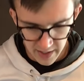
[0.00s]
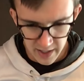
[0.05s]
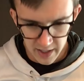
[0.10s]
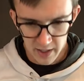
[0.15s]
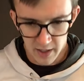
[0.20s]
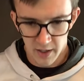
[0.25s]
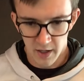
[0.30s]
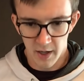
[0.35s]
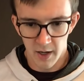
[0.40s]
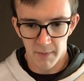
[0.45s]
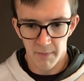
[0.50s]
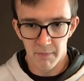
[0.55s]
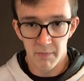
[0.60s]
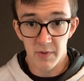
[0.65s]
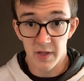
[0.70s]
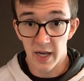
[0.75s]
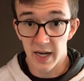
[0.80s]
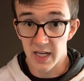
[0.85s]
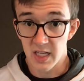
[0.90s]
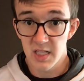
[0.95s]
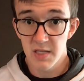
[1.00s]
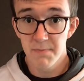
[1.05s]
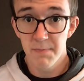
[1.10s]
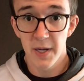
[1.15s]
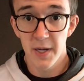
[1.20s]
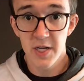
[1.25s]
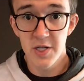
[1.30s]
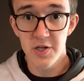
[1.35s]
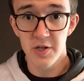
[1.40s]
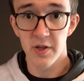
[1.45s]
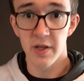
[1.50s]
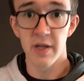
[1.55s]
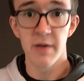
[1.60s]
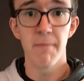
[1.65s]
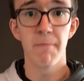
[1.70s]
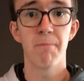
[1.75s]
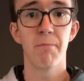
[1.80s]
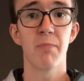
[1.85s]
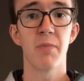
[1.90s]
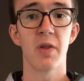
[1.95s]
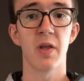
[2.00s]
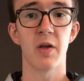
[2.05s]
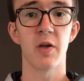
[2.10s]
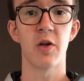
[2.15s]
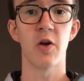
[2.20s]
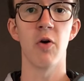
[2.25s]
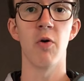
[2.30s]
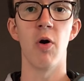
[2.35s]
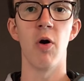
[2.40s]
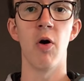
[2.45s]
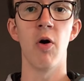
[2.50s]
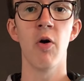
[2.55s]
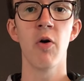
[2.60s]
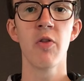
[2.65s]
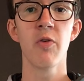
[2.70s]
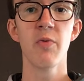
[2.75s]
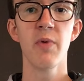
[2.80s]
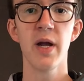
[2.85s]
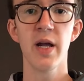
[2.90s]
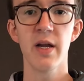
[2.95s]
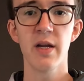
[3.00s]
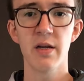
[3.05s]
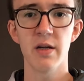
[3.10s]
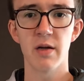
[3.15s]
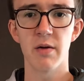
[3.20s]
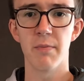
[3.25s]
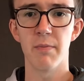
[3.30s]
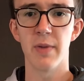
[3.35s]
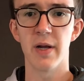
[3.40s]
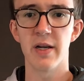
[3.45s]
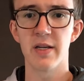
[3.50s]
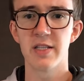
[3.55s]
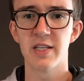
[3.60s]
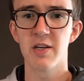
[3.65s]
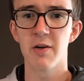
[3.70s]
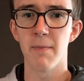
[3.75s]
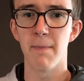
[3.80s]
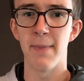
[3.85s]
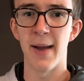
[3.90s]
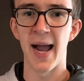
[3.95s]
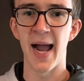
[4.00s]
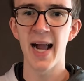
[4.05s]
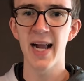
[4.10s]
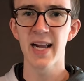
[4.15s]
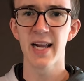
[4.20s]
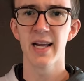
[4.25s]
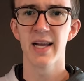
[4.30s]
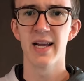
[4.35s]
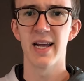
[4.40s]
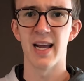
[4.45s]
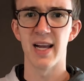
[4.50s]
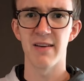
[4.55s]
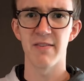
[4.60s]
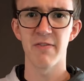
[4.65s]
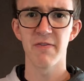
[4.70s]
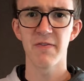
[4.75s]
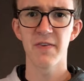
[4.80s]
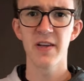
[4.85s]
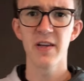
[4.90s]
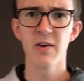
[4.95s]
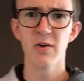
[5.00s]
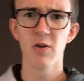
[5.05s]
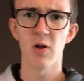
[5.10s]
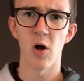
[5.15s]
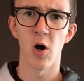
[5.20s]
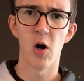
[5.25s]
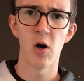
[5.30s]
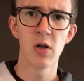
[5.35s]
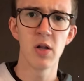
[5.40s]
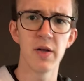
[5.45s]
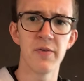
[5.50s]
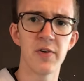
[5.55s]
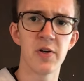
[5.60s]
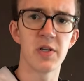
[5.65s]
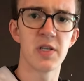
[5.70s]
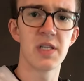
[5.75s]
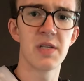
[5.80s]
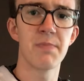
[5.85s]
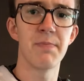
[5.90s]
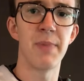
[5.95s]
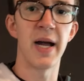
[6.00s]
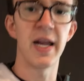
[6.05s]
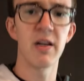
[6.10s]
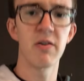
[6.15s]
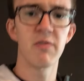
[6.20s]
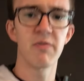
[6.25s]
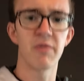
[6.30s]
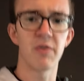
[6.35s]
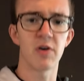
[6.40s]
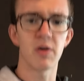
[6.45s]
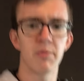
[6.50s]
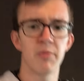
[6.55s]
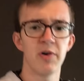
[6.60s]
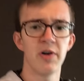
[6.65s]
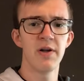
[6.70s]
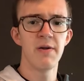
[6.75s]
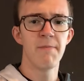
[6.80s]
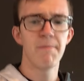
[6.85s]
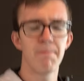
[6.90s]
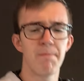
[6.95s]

and especially go all the way to your back and feel all of your spinal vertebra.